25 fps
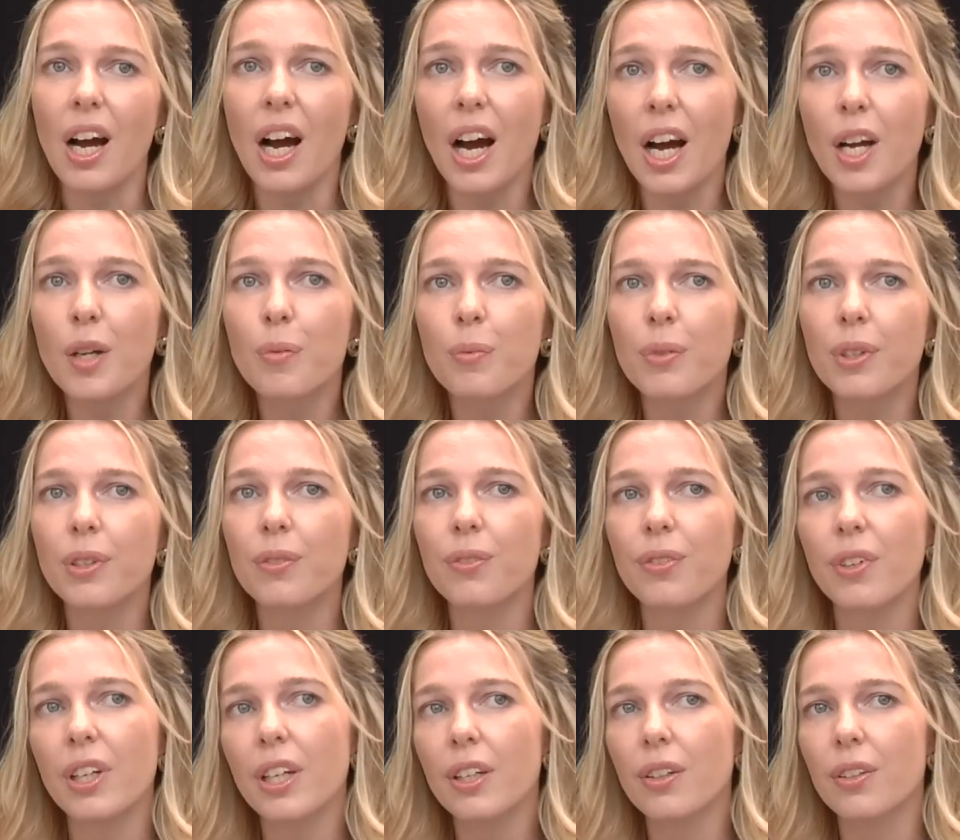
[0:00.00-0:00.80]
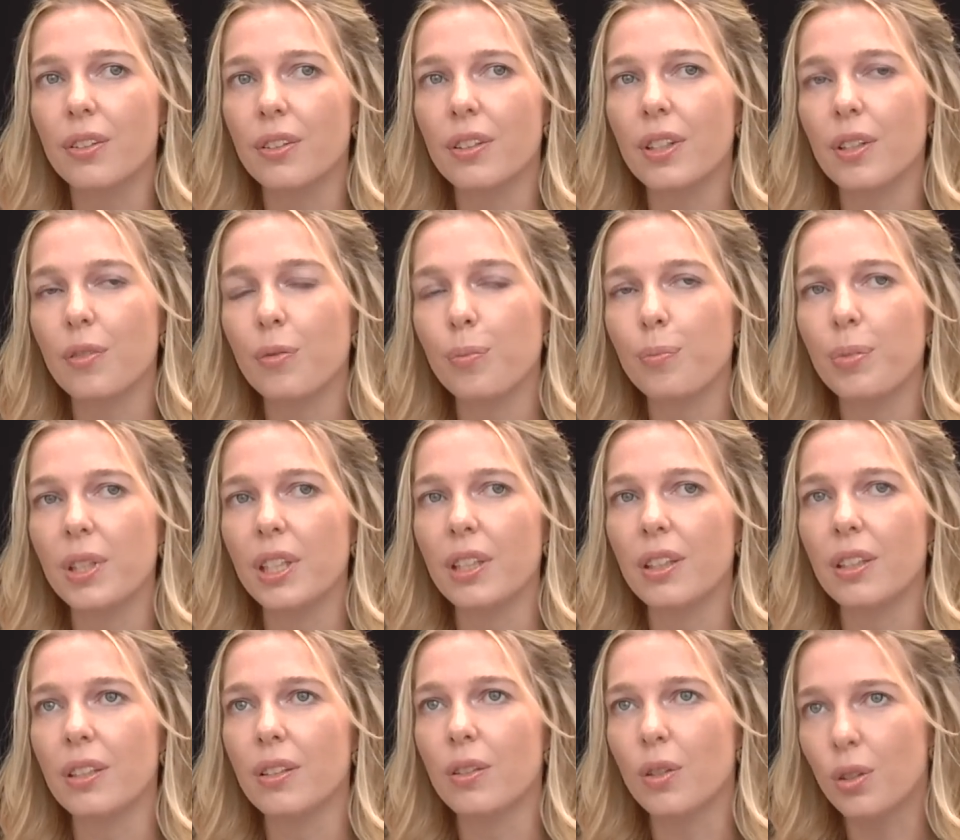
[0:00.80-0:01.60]
Hybrid vehicles have
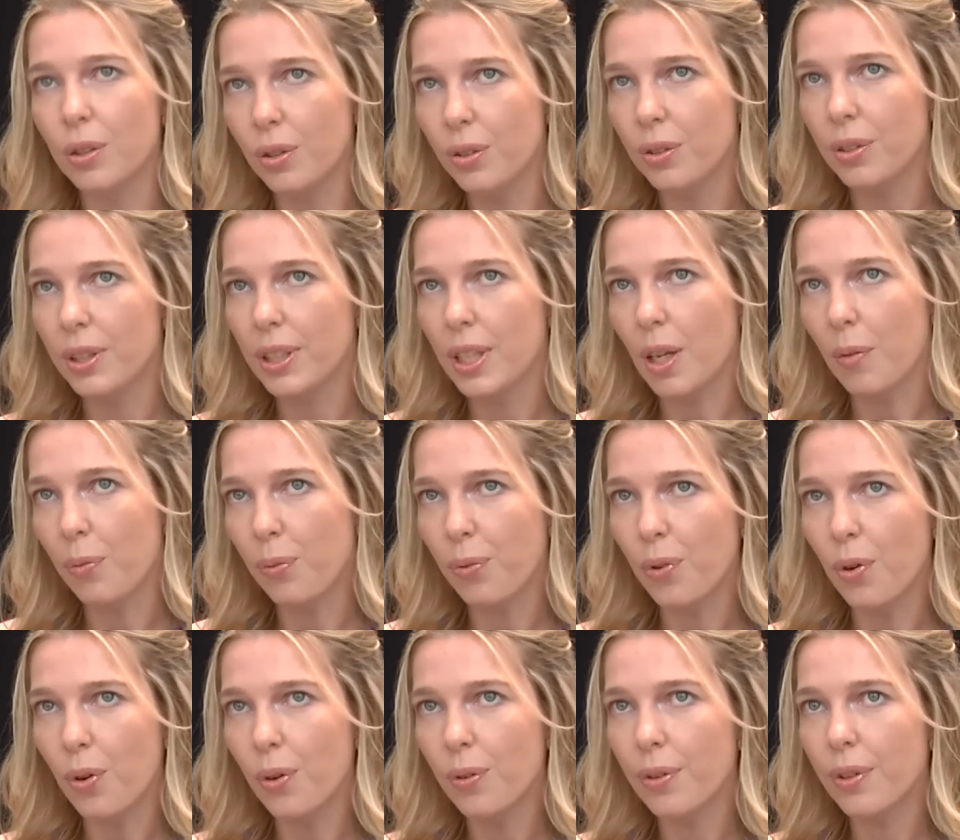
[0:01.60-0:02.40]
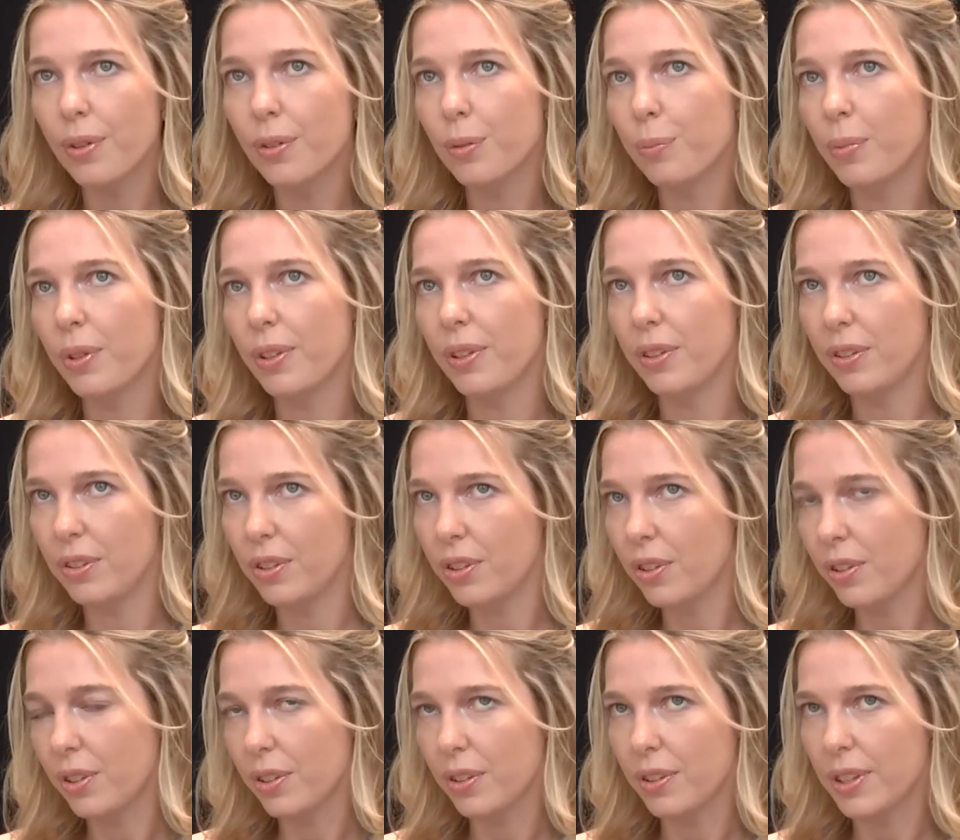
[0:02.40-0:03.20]
been a good step forward, but it's
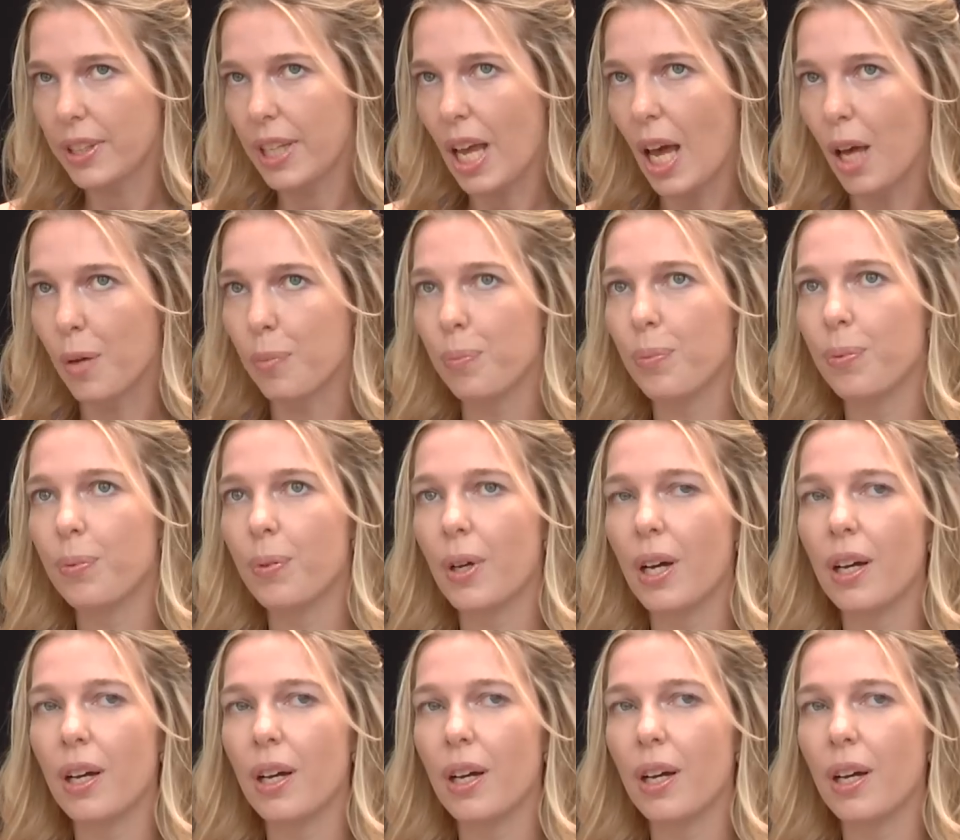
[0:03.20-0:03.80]
just a step.